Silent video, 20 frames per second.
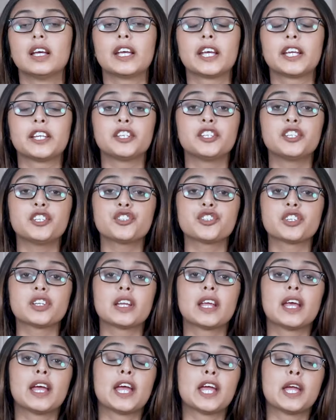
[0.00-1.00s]
In
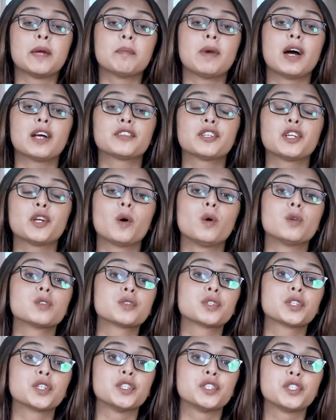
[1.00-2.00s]
addition, Himadri
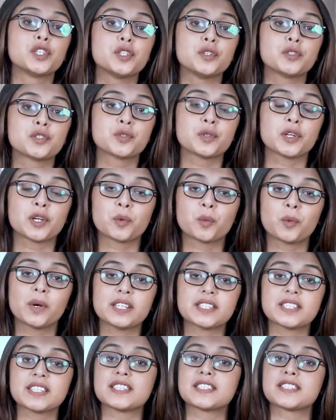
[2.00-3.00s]
also continues to
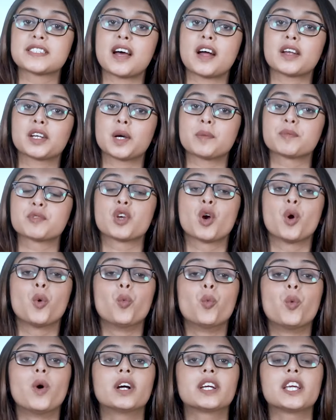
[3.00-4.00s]
invest in startups
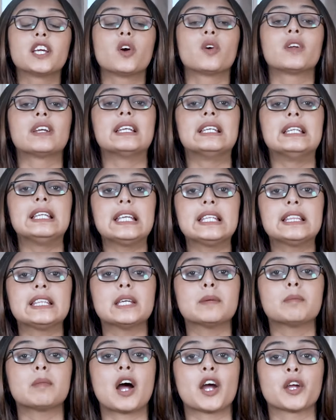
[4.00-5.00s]
working on
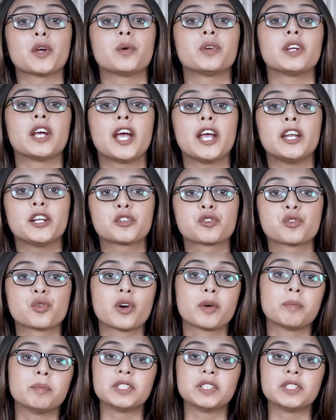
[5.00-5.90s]
lithium ion electrode